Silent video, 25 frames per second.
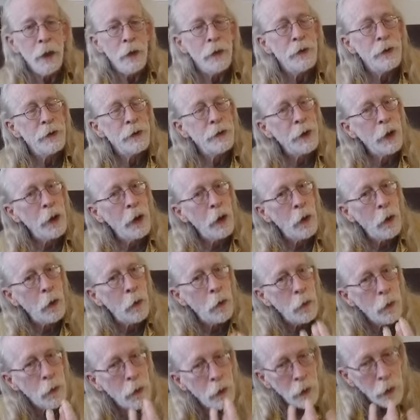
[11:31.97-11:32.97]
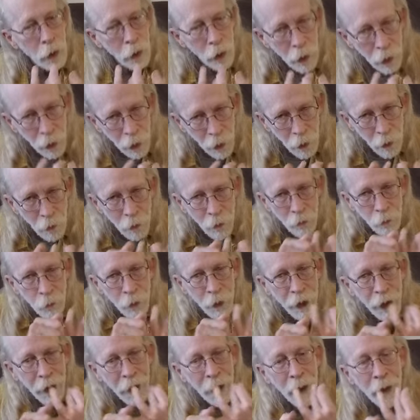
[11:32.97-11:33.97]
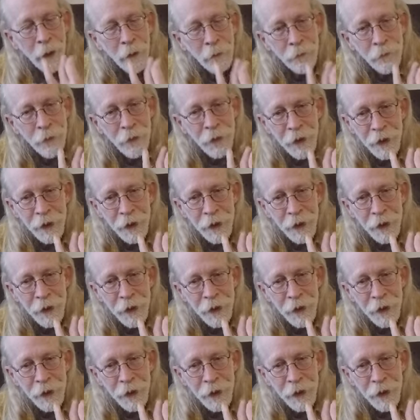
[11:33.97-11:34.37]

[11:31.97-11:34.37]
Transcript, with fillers: So we have